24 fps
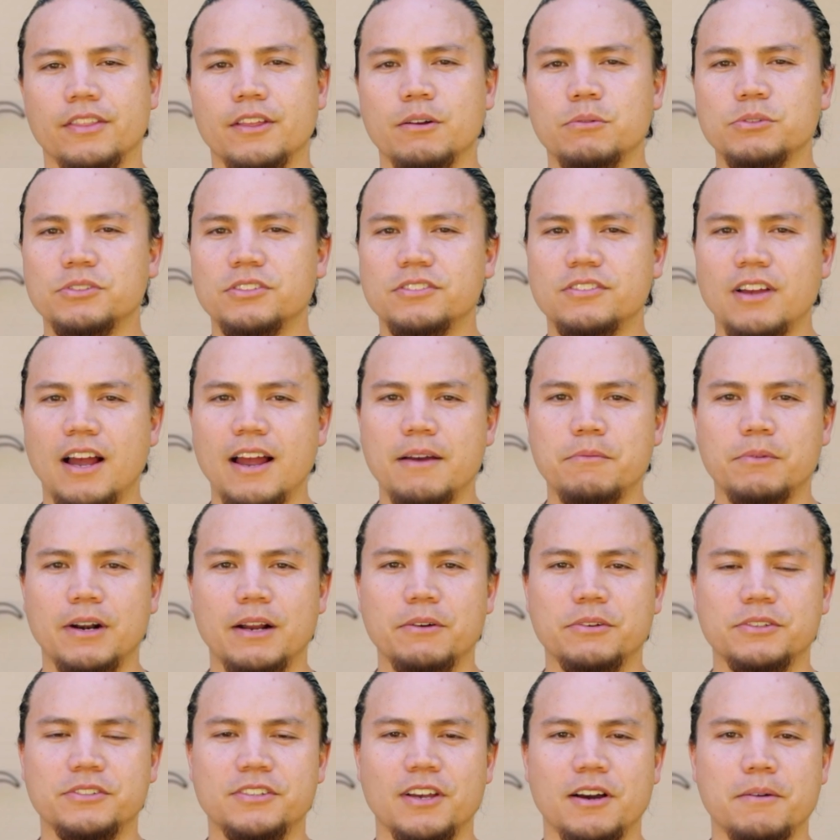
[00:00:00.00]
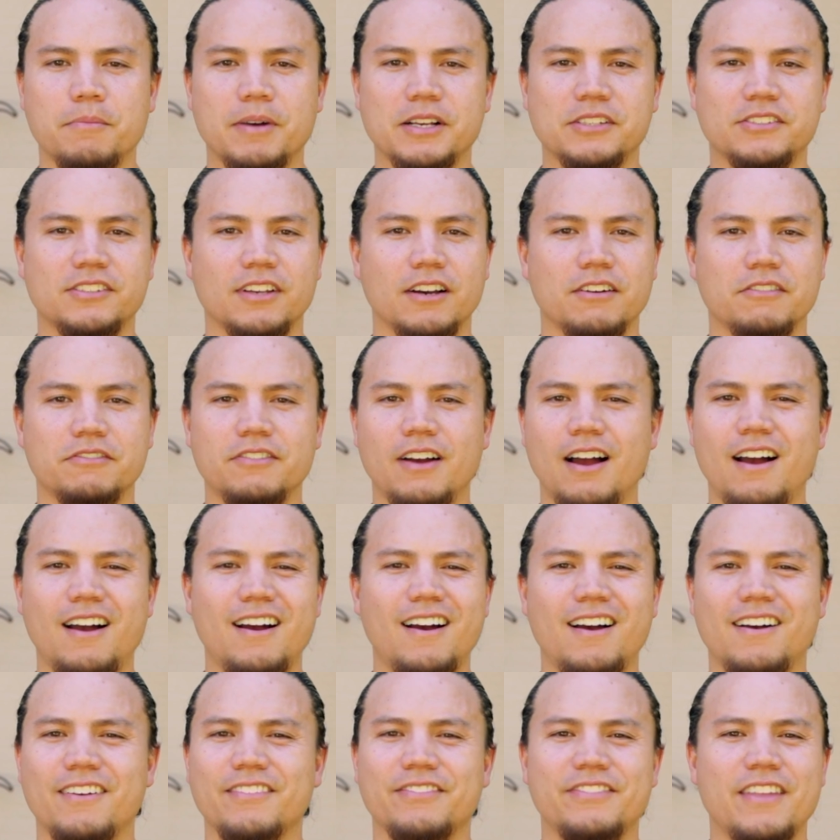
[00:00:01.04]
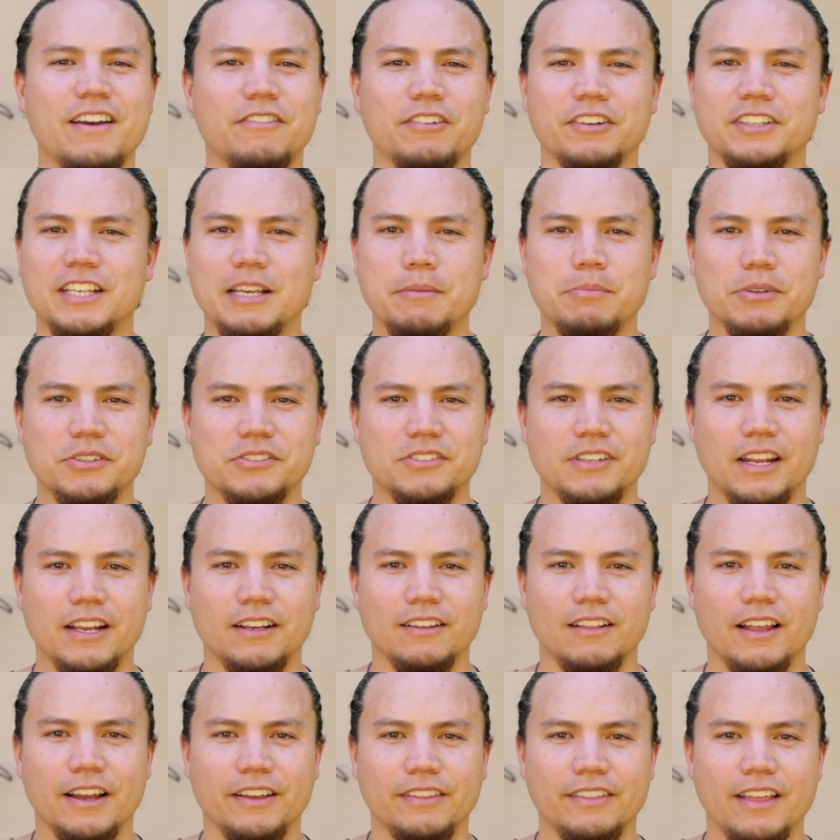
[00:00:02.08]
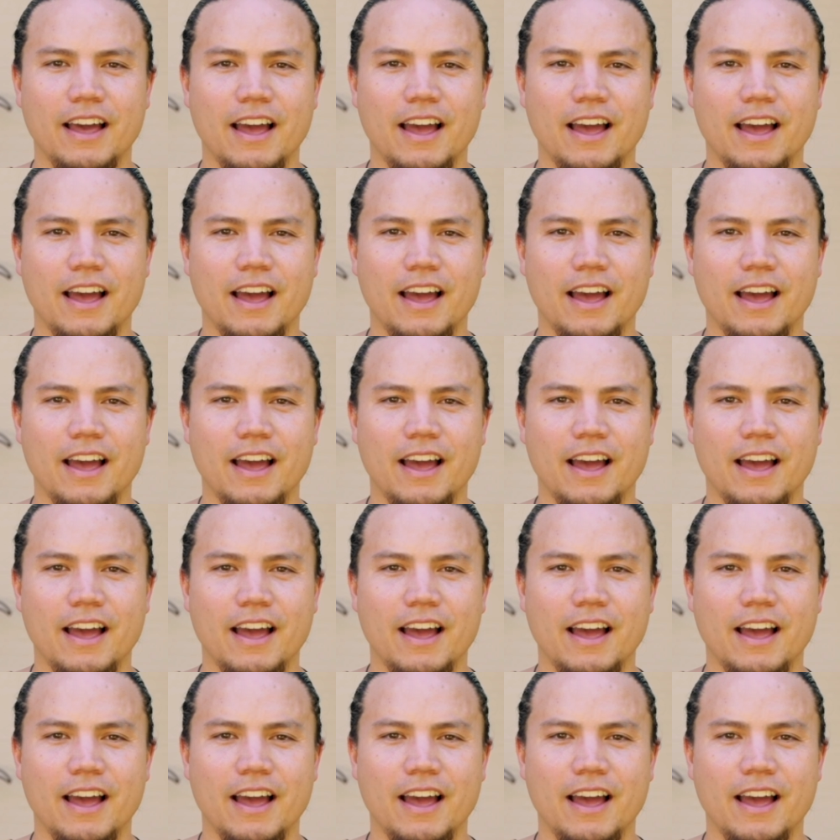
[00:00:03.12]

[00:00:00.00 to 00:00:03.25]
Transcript: There was a time when I would tell myself, I'll never keep a snake like